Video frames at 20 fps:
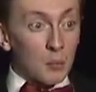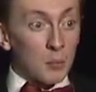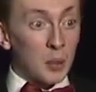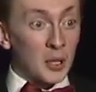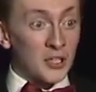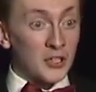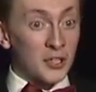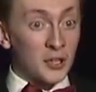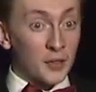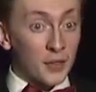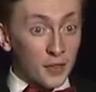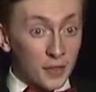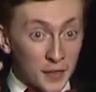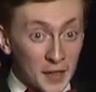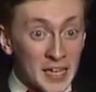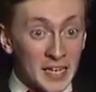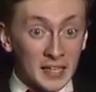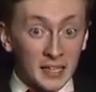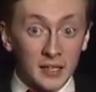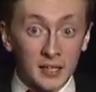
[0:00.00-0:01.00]
But to
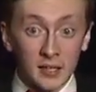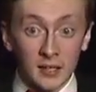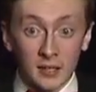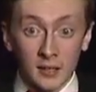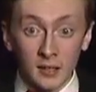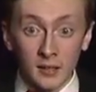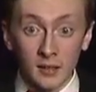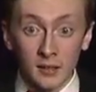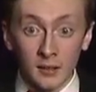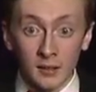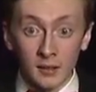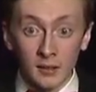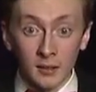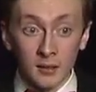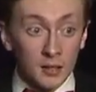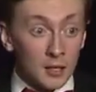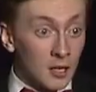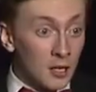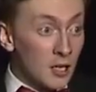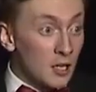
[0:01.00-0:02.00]
think
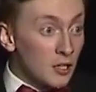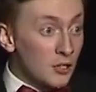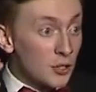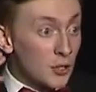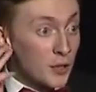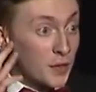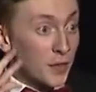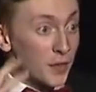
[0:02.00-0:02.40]
to